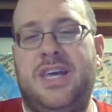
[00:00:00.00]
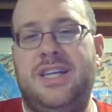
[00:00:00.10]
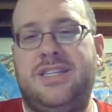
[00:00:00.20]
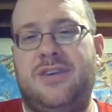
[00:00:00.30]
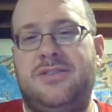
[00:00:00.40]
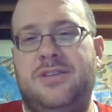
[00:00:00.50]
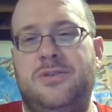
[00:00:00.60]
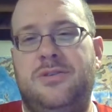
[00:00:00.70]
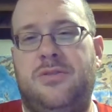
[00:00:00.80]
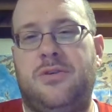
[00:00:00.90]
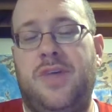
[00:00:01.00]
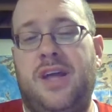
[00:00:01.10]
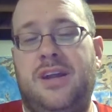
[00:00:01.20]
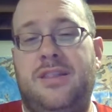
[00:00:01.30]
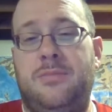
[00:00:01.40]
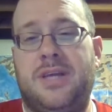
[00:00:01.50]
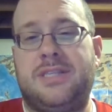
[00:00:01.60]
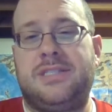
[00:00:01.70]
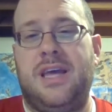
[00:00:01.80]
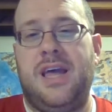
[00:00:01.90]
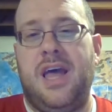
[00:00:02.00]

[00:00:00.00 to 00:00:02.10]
kidneys out too and throw that into the mix.